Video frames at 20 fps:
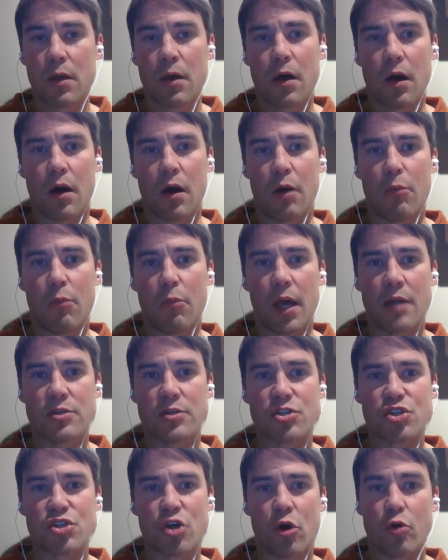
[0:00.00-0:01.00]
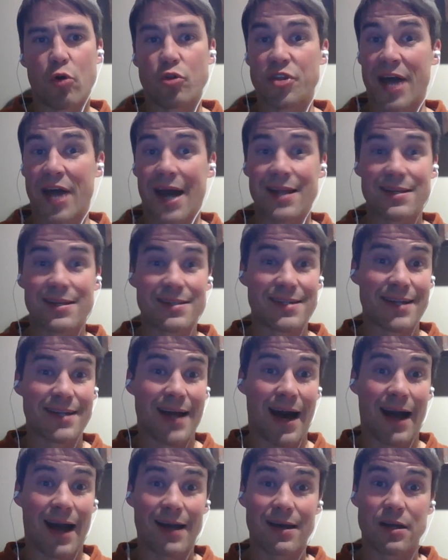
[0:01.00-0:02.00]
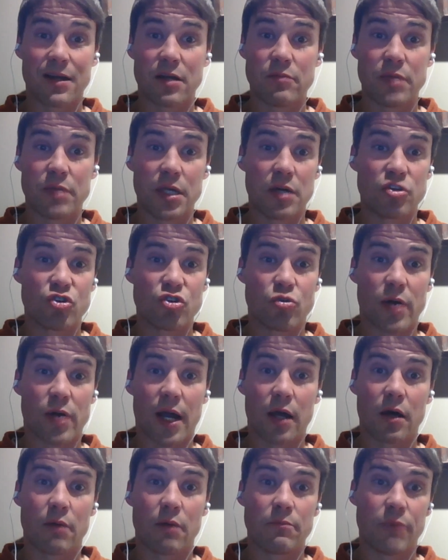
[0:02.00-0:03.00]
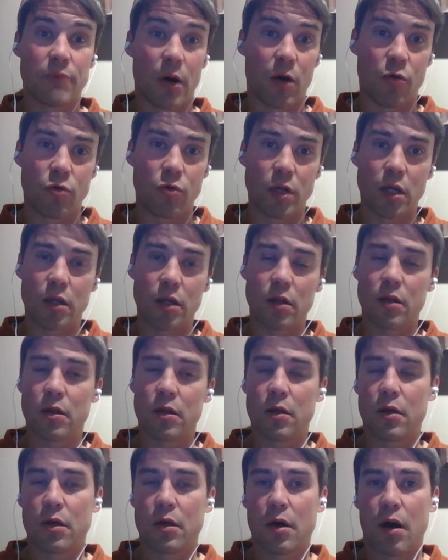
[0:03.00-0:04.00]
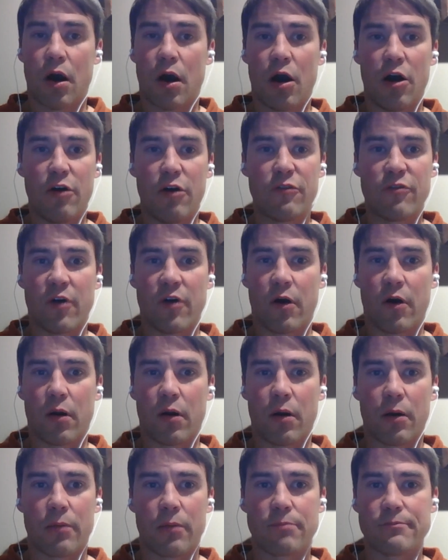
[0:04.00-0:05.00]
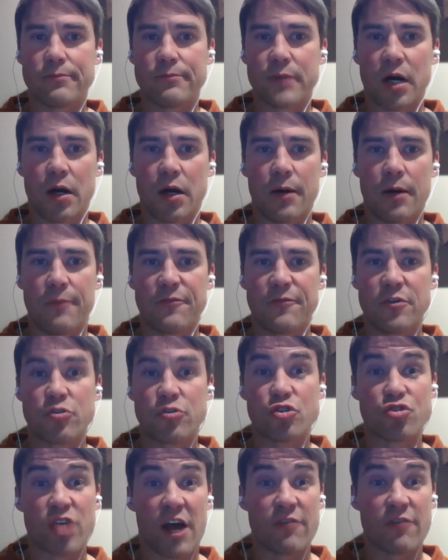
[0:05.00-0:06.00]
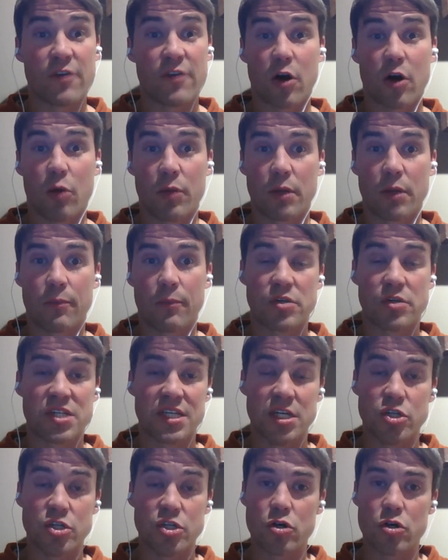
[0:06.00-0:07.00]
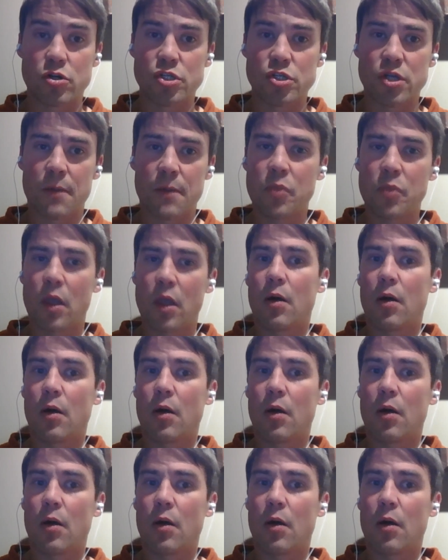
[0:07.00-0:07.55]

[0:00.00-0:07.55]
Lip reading: And so that is not going to be a direct component of our future traffic calming procedures.